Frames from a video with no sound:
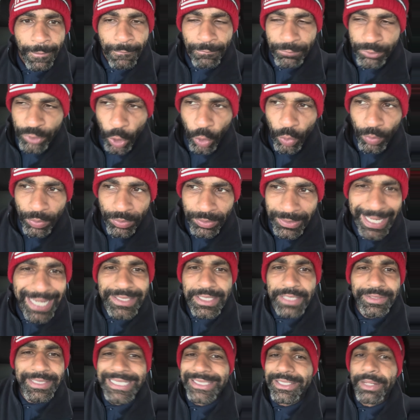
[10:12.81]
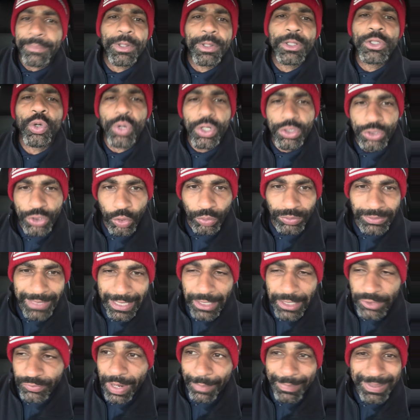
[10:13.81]
So these are things I'm alluding to.
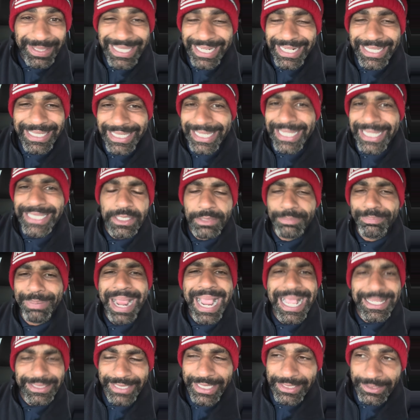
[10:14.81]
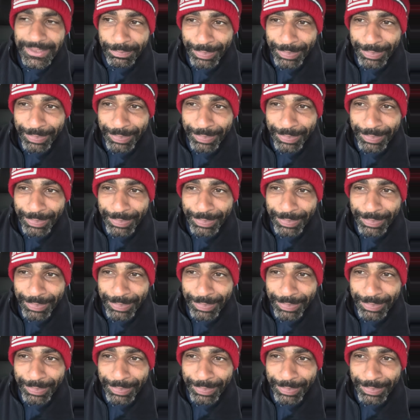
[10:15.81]
Dennis Rodman getting easy baskets,